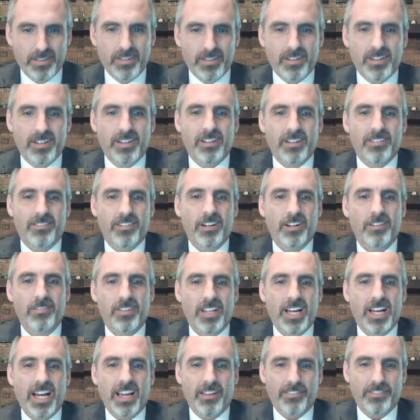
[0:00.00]
of
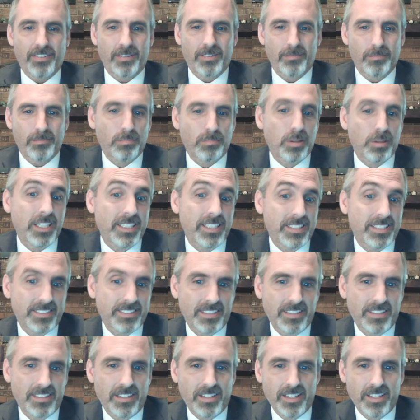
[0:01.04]
life and bliss
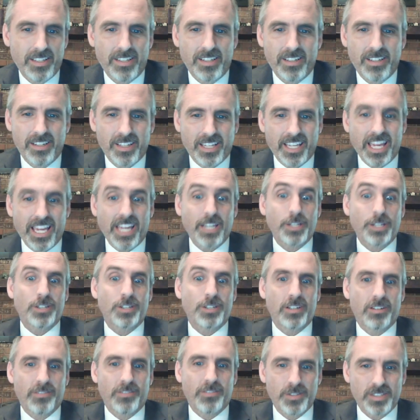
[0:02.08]
and negation
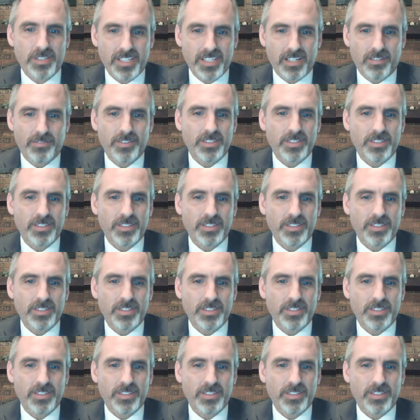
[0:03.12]
of yourself.